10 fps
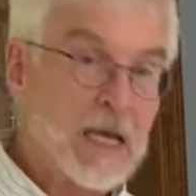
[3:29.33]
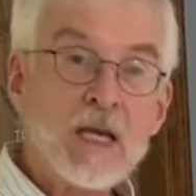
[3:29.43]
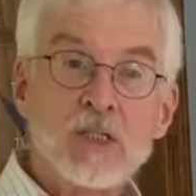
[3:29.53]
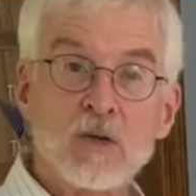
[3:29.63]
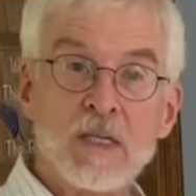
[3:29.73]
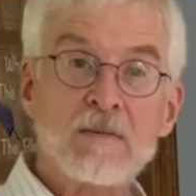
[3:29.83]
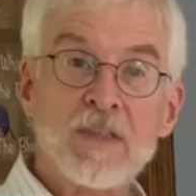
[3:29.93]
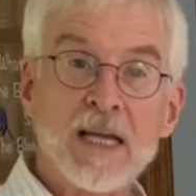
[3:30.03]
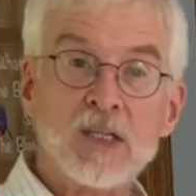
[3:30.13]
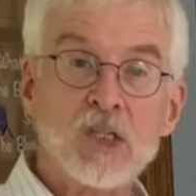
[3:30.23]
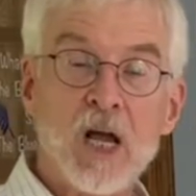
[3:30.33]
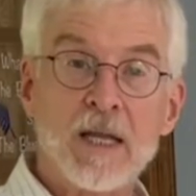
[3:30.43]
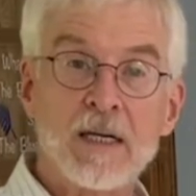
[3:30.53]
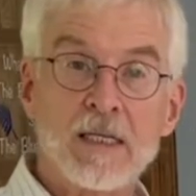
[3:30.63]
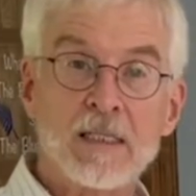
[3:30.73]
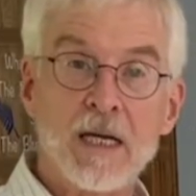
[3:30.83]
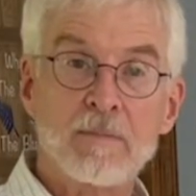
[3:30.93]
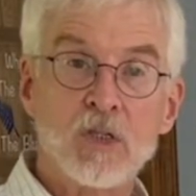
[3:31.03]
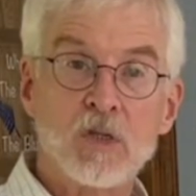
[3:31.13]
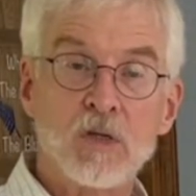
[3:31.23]
So give that a shot next time
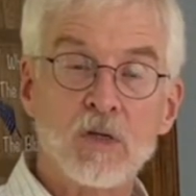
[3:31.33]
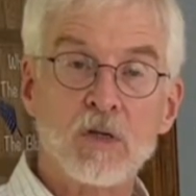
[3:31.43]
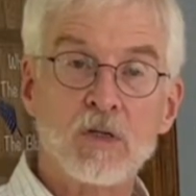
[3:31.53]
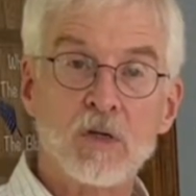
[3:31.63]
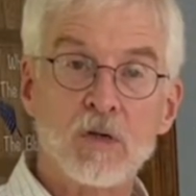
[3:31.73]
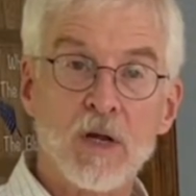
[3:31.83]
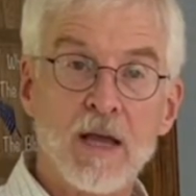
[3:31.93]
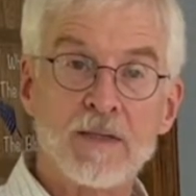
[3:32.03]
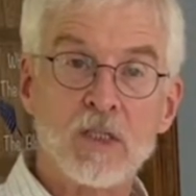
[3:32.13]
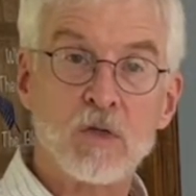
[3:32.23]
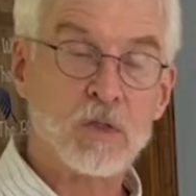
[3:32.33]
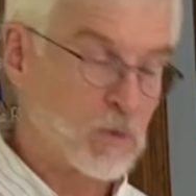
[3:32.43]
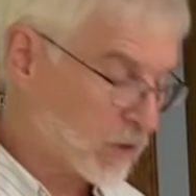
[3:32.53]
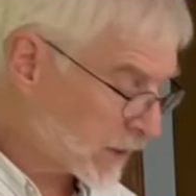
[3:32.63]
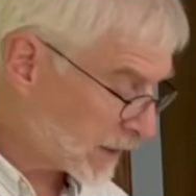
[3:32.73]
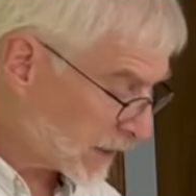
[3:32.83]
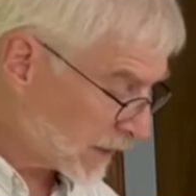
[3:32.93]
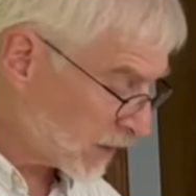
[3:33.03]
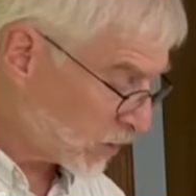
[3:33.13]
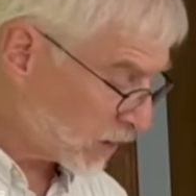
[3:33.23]
that you're having to use boiled eggs. I
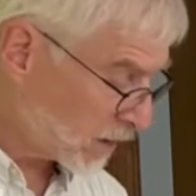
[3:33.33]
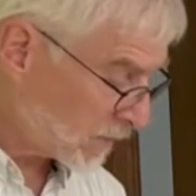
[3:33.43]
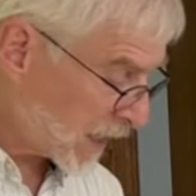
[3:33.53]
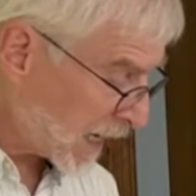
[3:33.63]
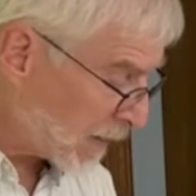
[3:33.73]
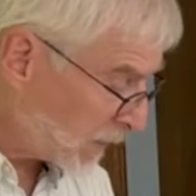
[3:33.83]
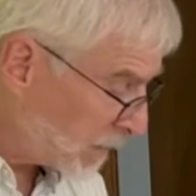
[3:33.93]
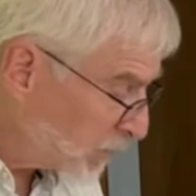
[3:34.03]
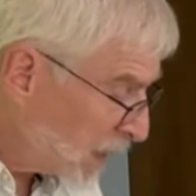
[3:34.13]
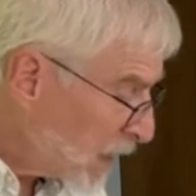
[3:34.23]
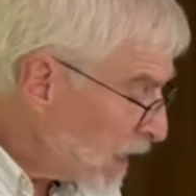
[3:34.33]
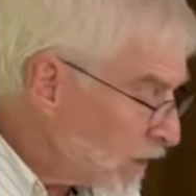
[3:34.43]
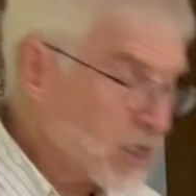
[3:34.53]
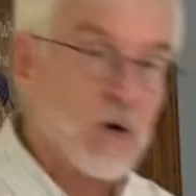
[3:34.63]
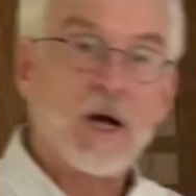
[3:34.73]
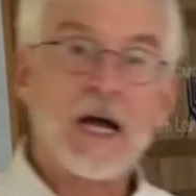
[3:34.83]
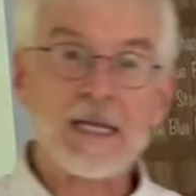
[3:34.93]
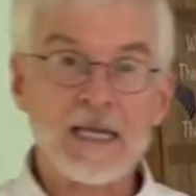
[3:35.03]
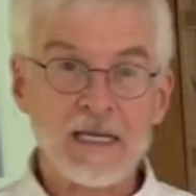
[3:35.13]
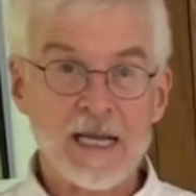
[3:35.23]
think you're going to be happy. So
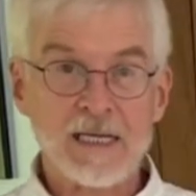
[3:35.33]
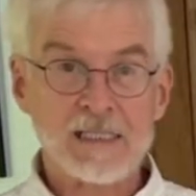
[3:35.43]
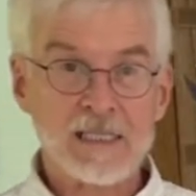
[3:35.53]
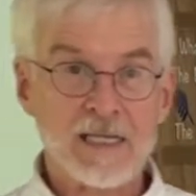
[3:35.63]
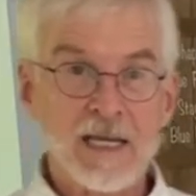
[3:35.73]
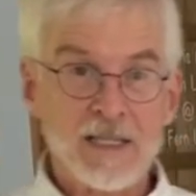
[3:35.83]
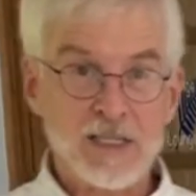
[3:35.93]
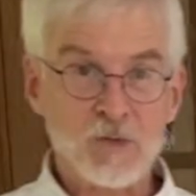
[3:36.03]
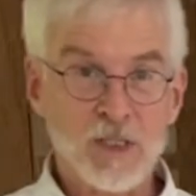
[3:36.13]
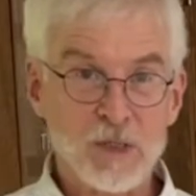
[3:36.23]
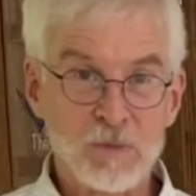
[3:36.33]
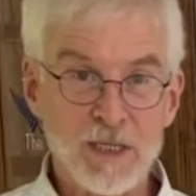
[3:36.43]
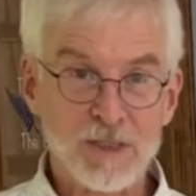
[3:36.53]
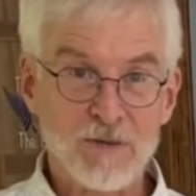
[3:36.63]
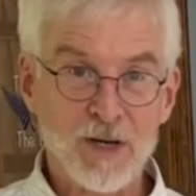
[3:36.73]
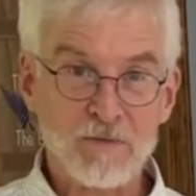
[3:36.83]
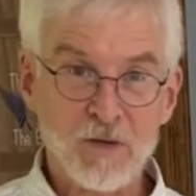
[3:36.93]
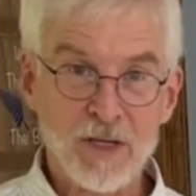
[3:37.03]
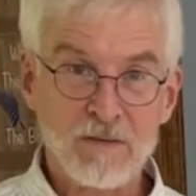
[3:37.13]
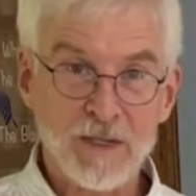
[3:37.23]
again, like I said, this recipe is very
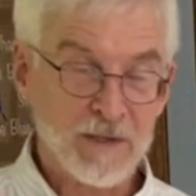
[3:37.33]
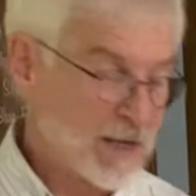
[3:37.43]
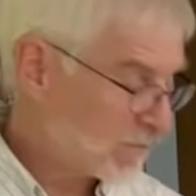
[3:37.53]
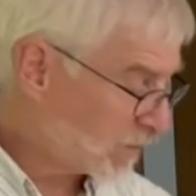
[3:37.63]
forgiving.